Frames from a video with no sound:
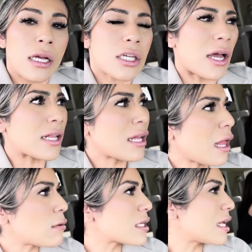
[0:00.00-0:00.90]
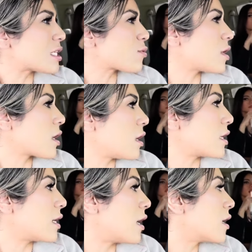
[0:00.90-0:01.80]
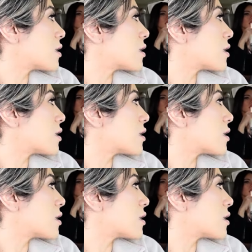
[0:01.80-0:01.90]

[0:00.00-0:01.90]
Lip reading: I think that was the last one, huh, Aliyah?